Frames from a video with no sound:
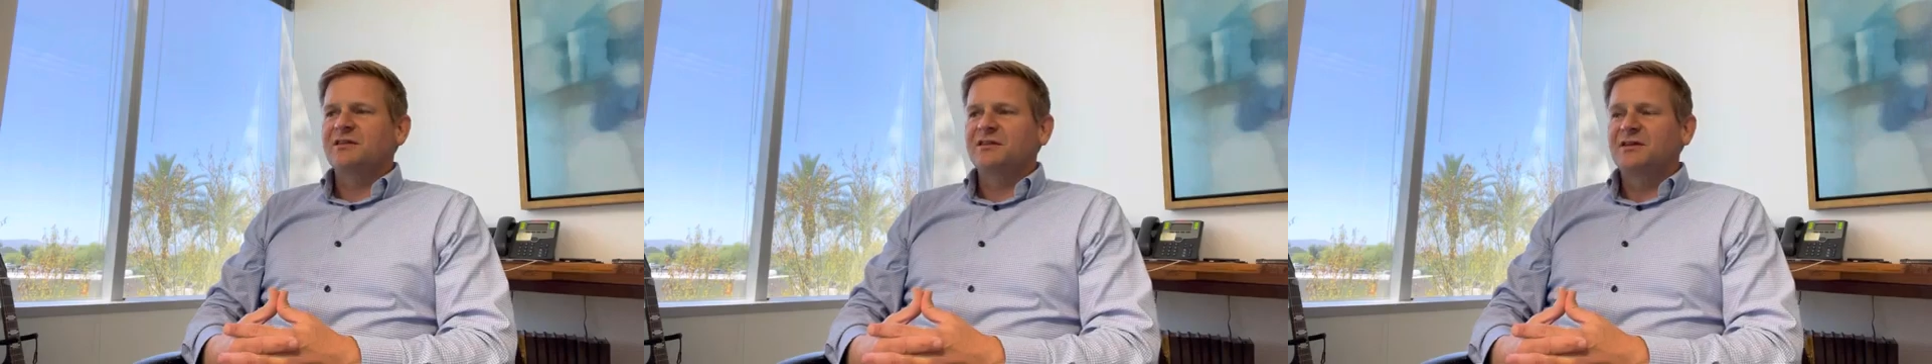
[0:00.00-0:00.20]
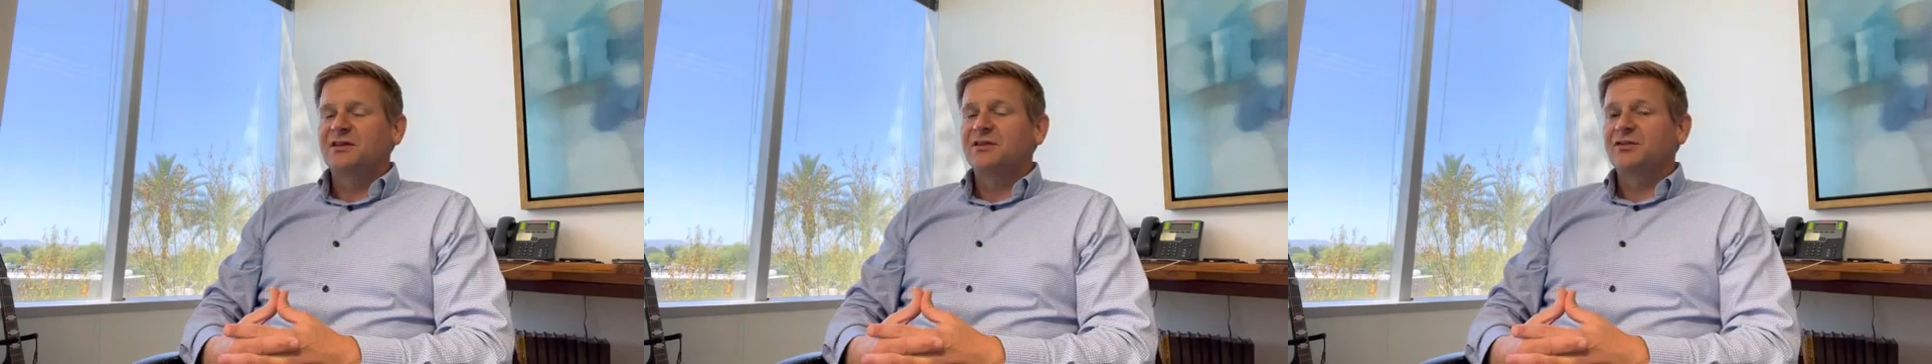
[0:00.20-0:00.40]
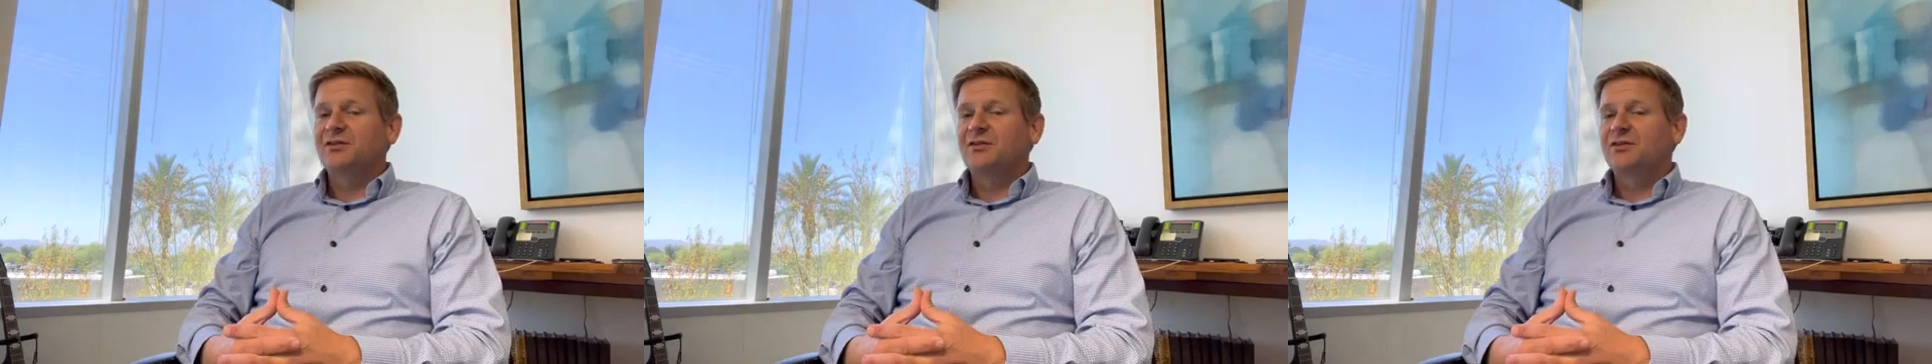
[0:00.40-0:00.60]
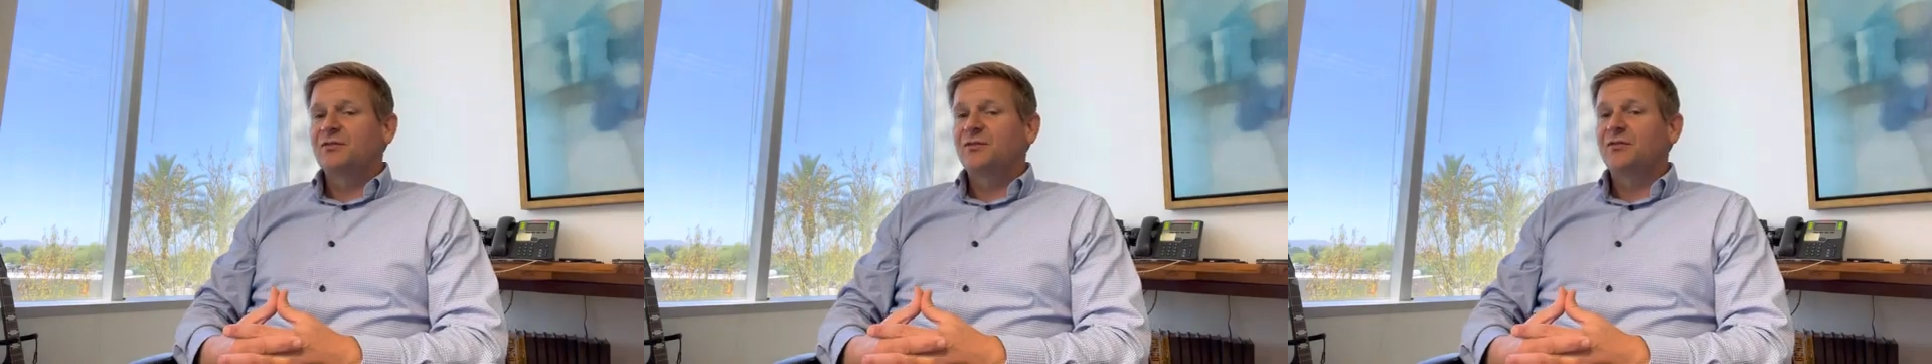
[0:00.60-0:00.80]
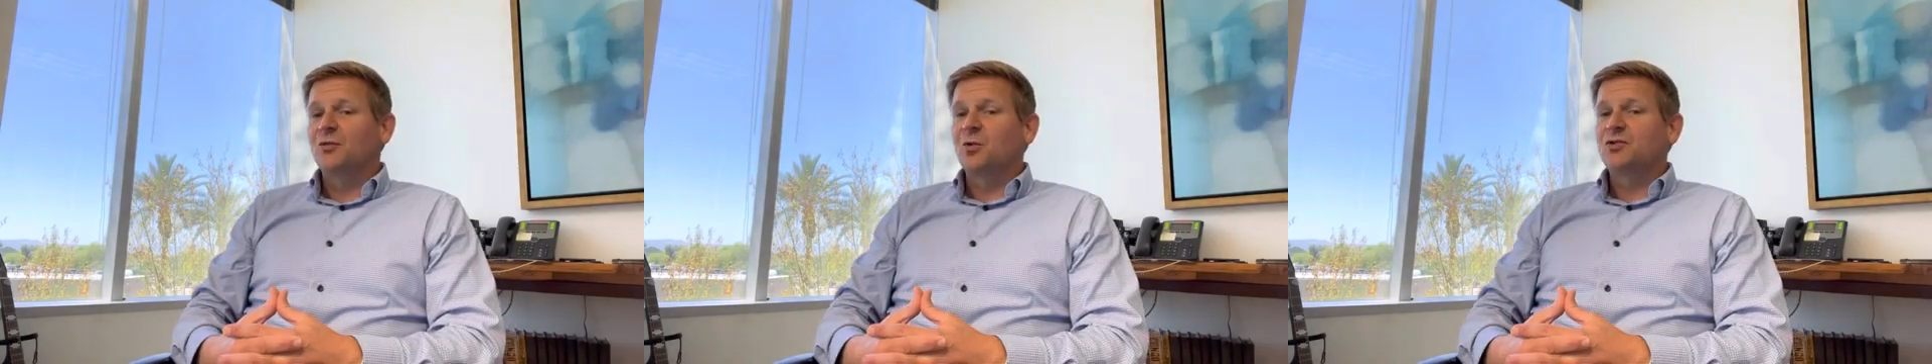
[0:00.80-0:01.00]
It is
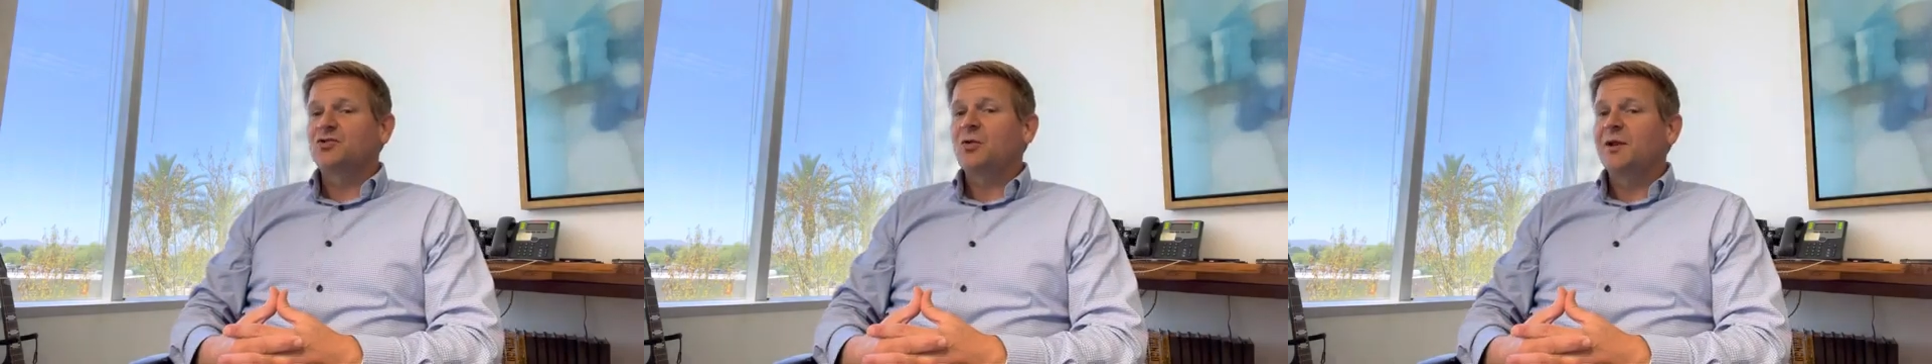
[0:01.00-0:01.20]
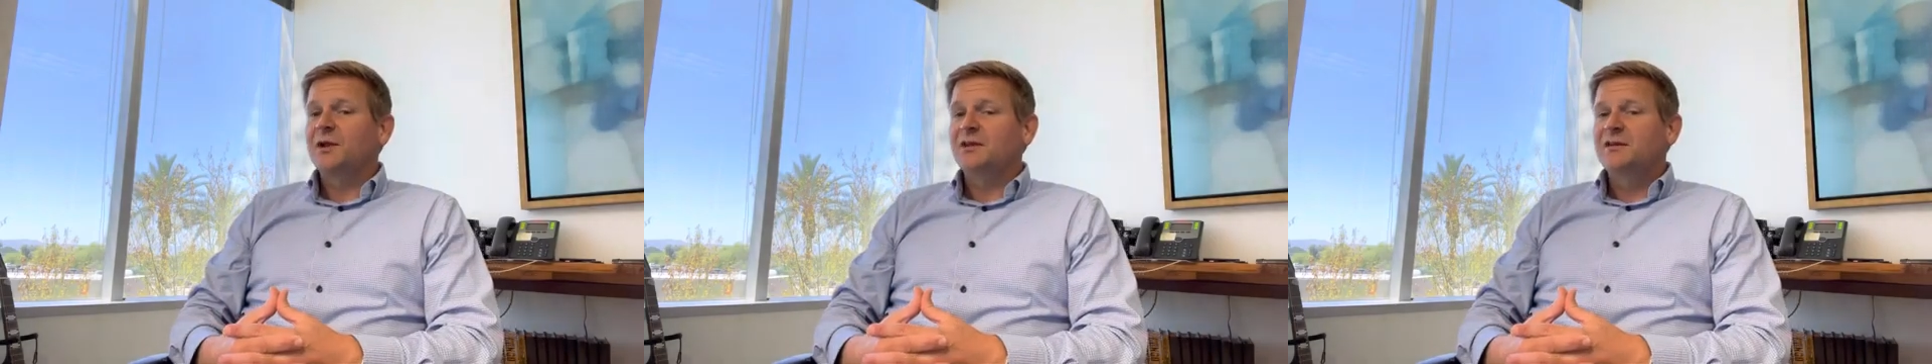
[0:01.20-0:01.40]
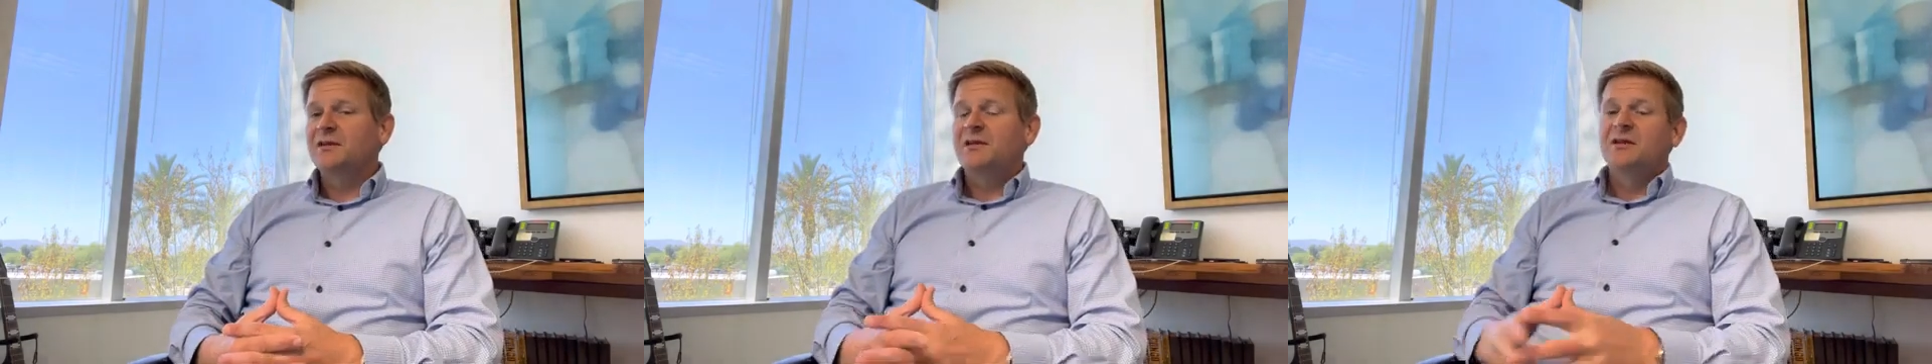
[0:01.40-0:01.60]
4:20.